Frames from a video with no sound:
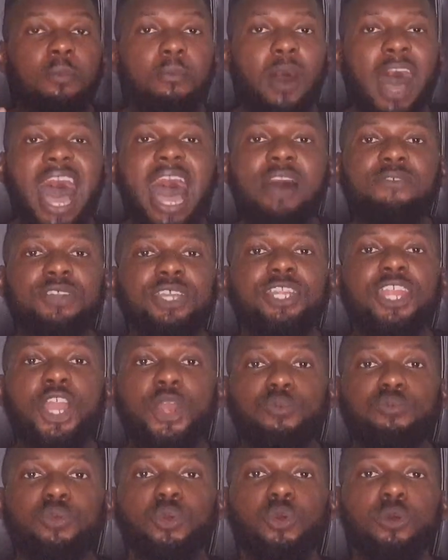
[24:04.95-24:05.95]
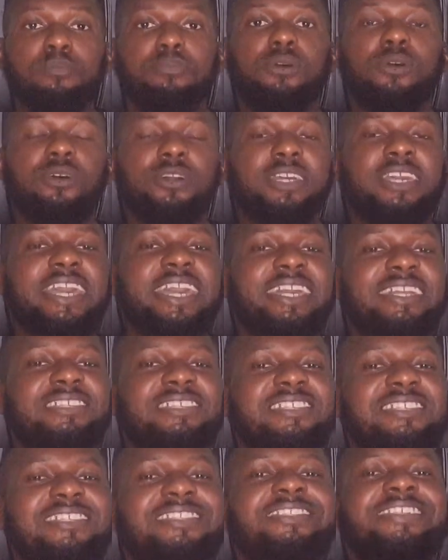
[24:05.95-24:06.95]
Having a rule book
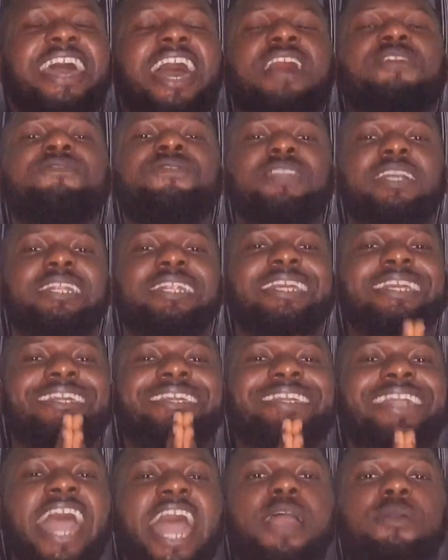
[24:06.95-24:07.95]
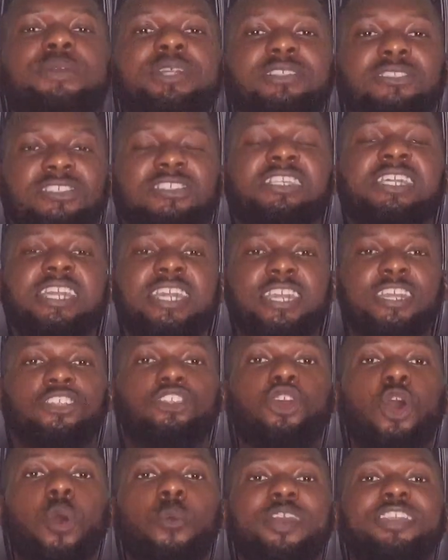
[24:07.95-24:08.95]
is definitely
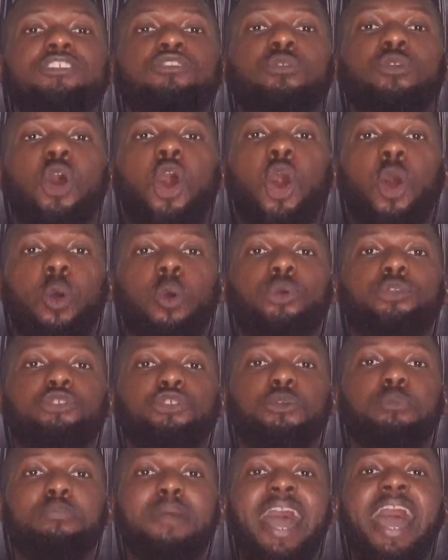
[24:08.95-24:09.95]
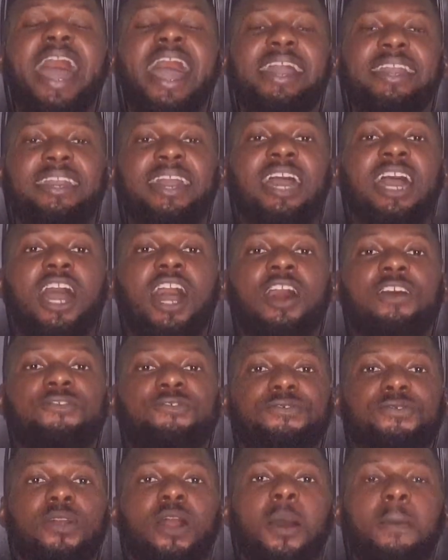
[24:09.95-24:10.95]
guaranteed going to hold you back
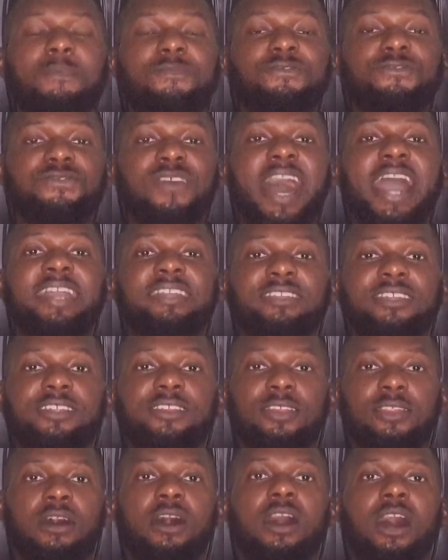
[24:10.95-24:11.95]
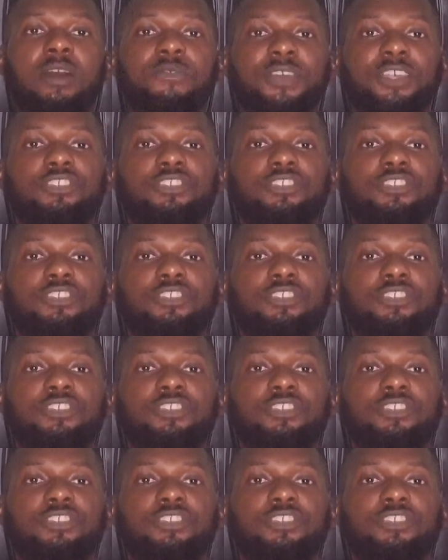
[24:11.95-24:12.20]
from finding love.